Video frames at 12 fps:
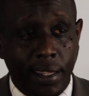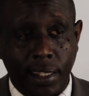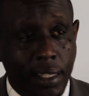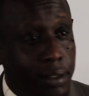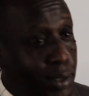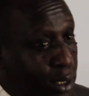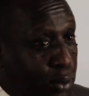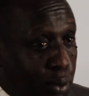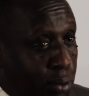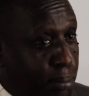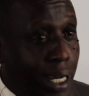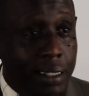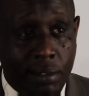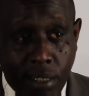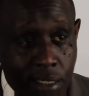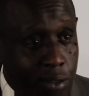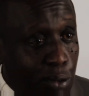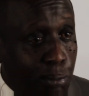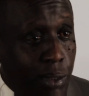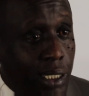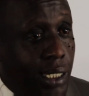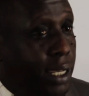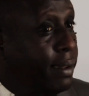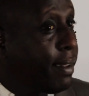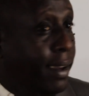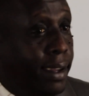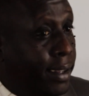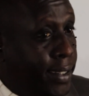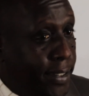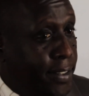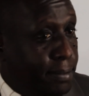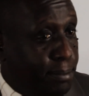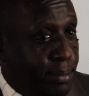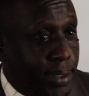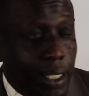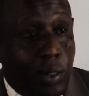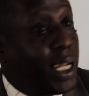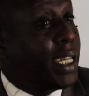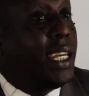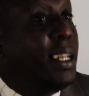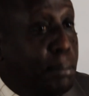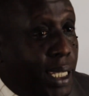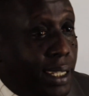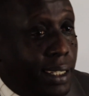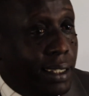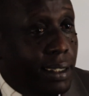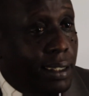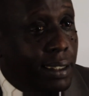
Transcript: they're going to do bad things to me, either they're going to kill me.